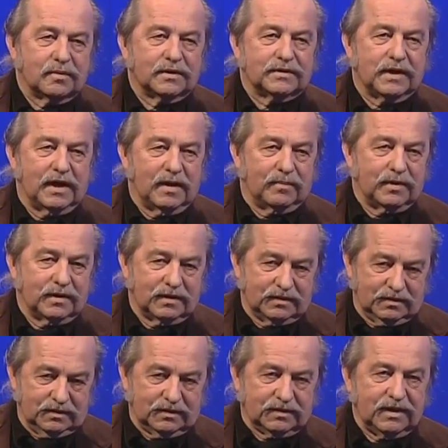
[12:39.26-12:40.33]
of what's
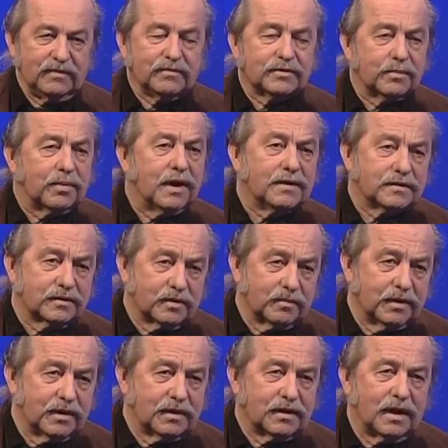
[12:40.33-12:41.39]
happening is even surprising to me,